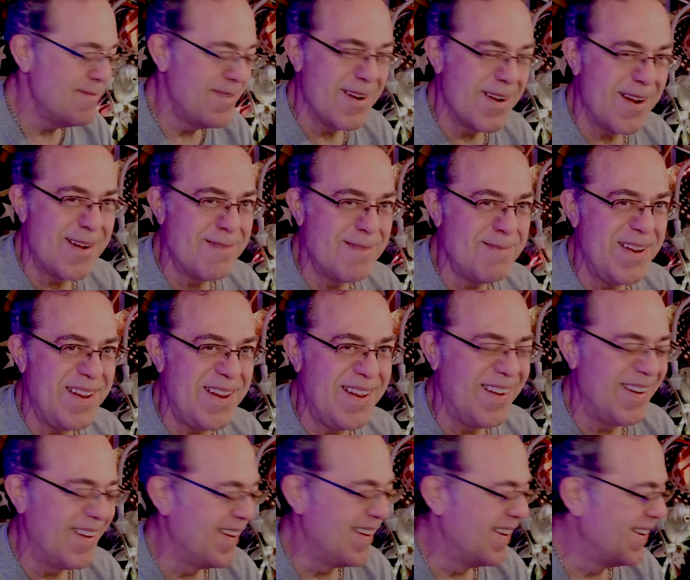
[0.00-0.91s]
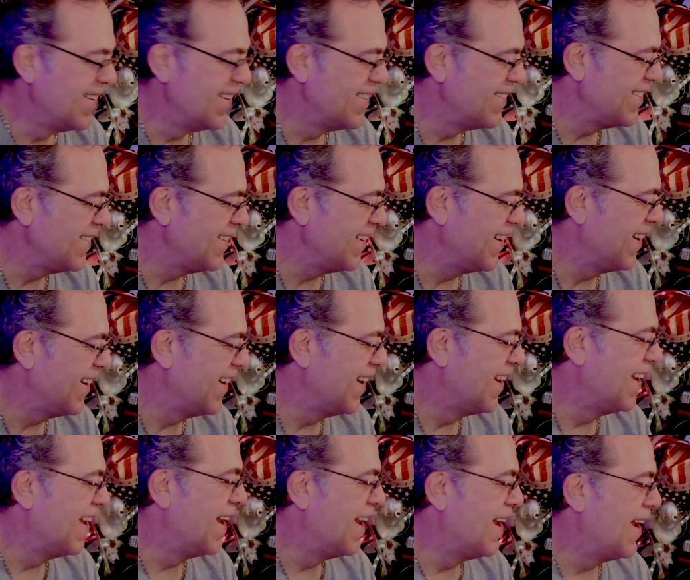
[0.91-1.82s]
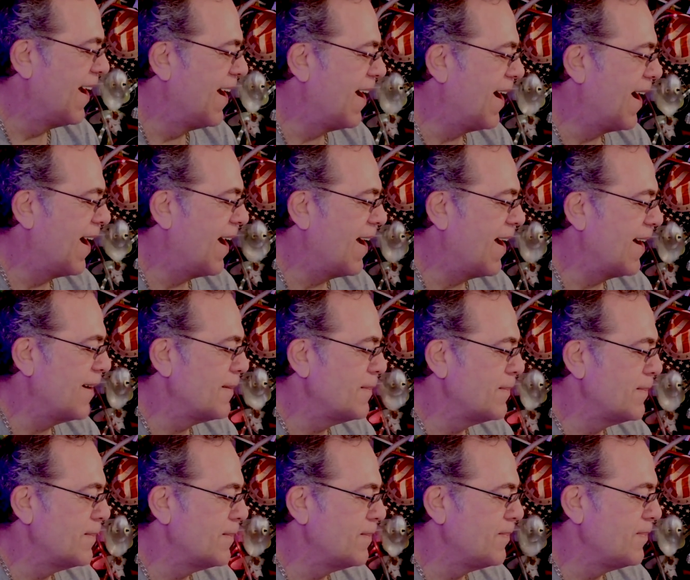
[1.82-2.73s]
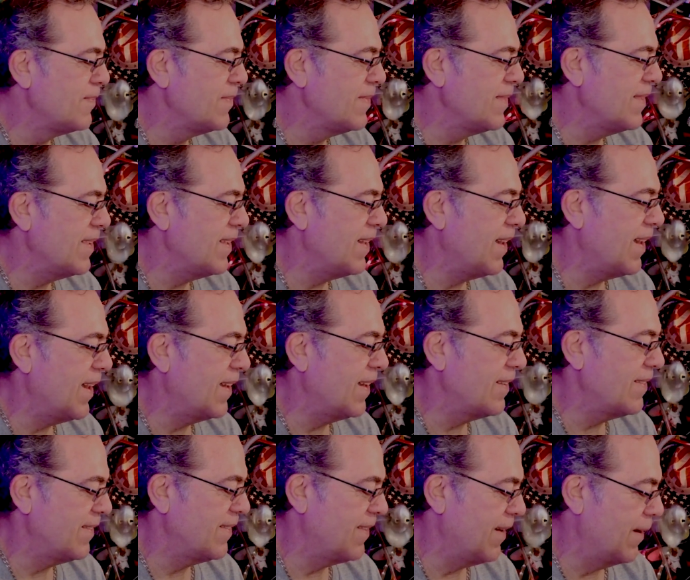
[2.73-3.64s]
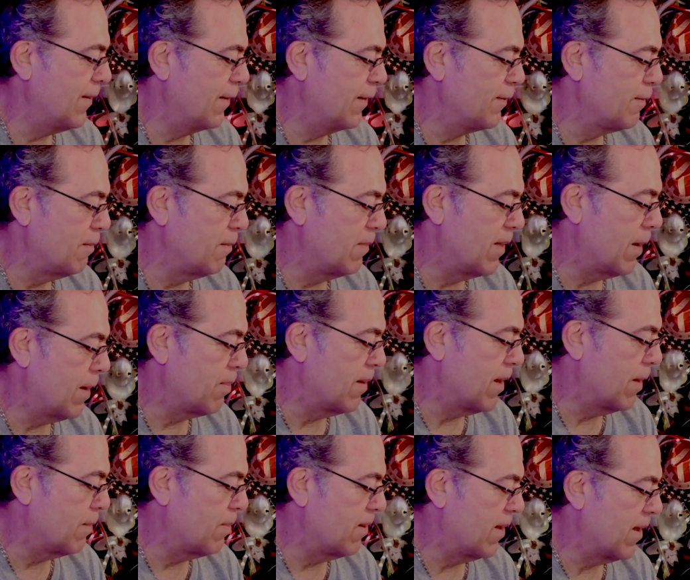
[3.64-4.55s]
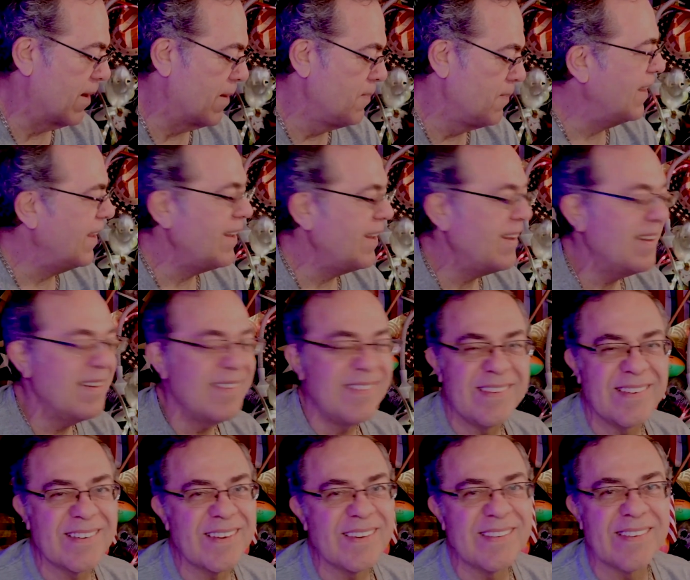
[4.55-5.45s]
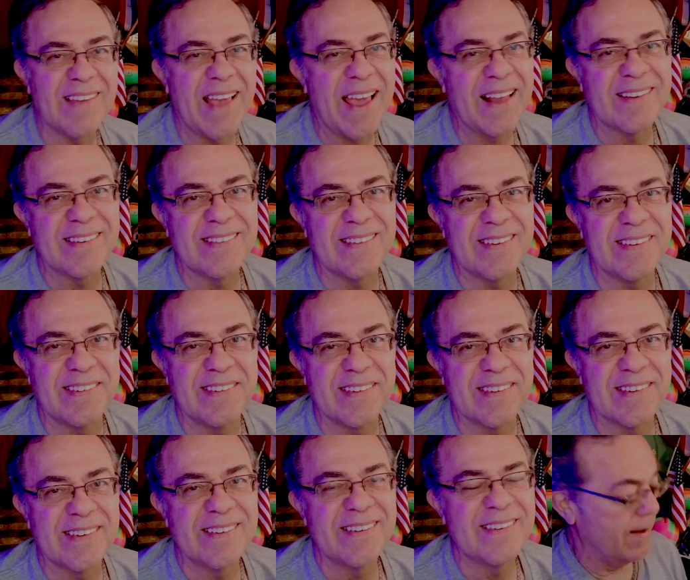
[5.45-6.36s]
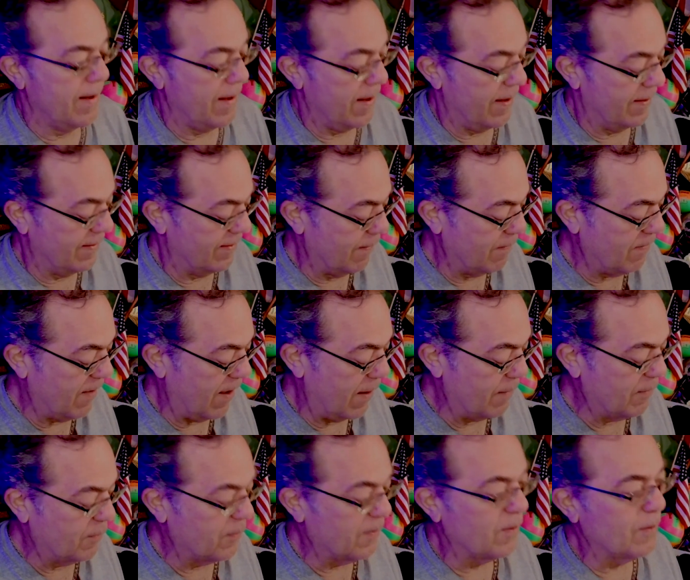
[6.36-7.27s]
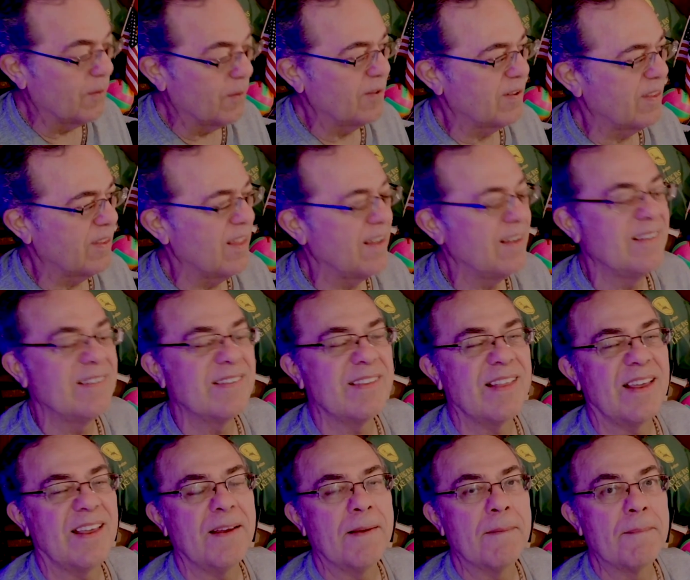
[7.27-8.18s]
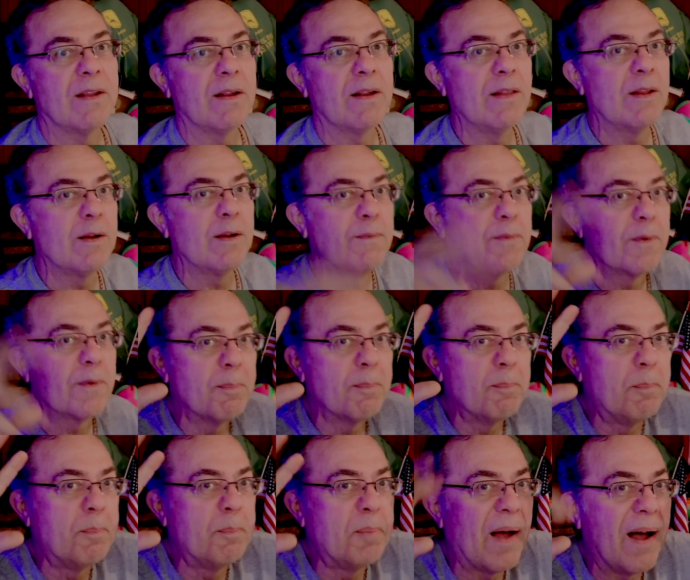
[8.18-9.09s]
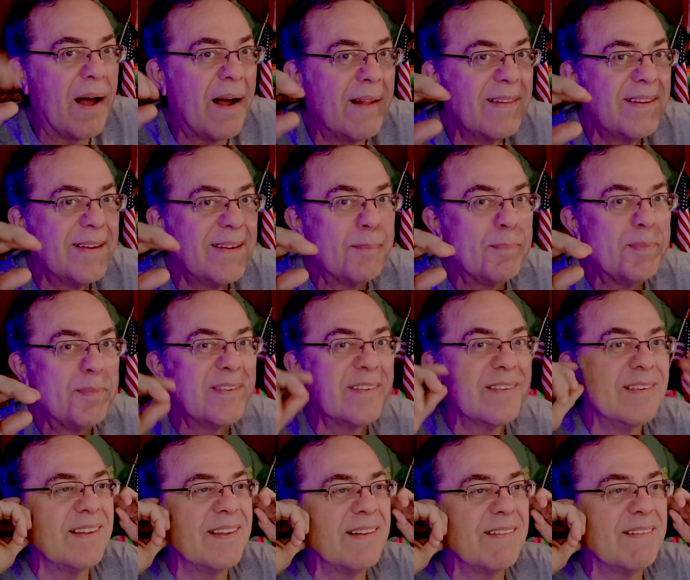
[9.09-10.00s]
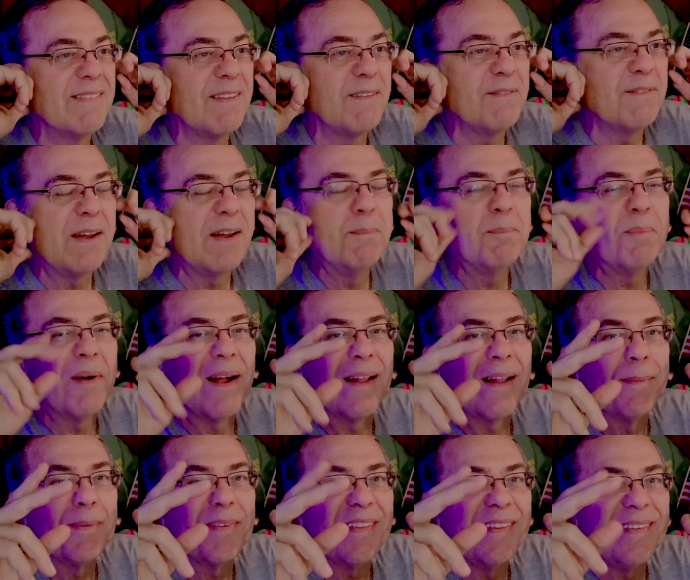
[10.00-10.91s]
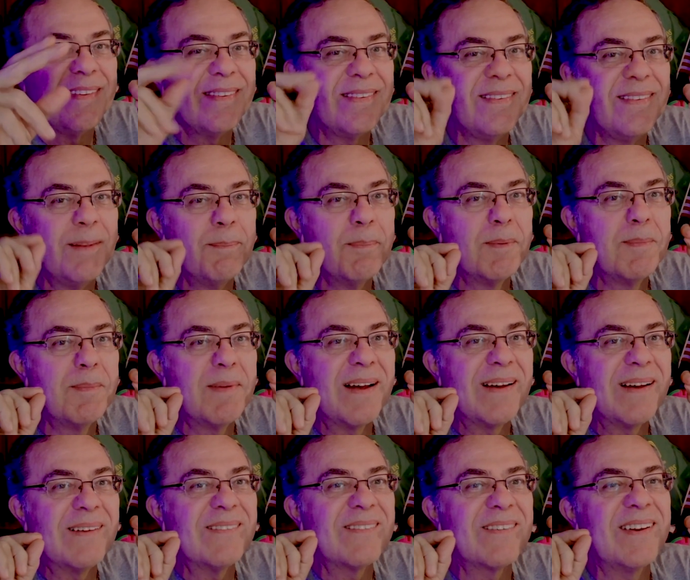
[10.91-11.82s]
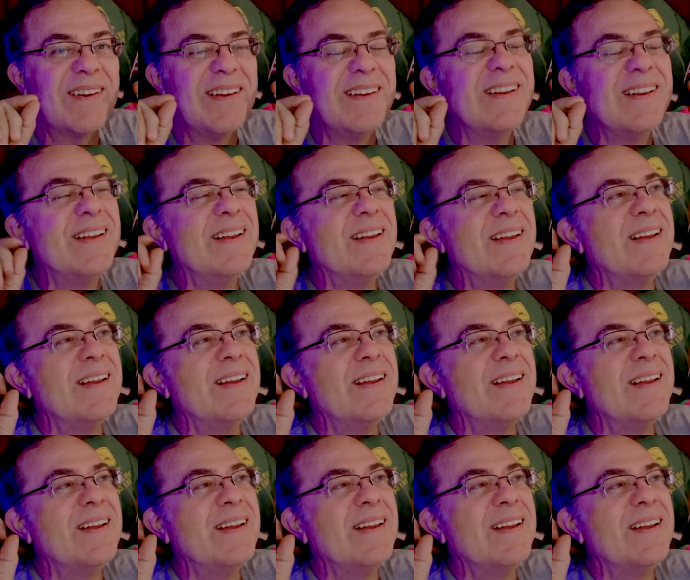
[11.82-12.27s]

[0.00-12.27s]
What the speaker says: Mommy. Stay away from blah blah blah. Hey, it's just because of anesthesia. And sometimes with those things, they look for polyps. And if they find polyps, they snip them out, right?